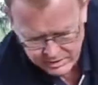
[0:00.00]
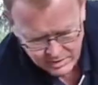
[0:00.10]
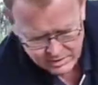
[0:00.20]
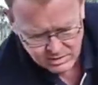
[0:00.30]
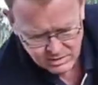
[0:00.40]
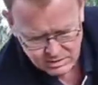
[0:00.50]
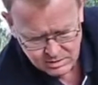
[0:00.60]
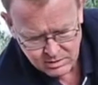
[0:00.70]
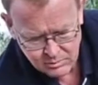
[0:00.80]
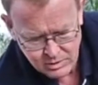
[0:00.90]
nut,
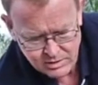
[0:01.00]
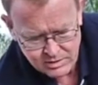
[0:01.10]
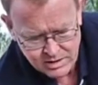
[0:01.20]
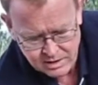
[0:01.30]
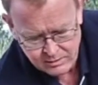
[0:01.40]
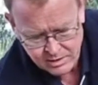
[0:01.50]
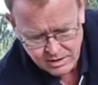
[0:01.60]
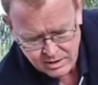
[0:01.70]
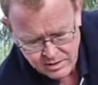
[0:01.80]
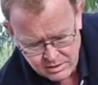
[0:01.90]
bring the nut up
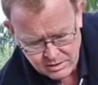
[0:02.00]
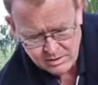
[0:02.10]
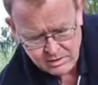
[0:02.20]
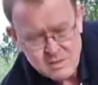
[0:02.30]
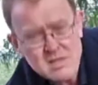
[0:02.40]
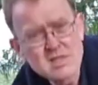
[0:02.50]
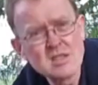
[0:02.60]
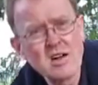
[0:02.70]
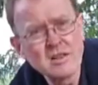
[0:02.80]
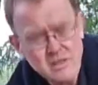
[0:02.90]
here, just
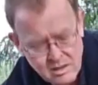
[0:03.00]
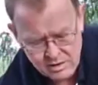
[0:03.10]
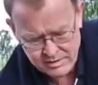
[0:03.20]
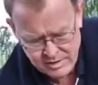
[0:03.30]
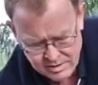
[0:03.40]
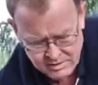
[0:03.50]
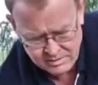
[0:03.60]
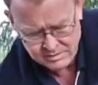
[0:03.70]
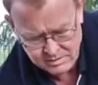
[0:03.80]
tighten it like that.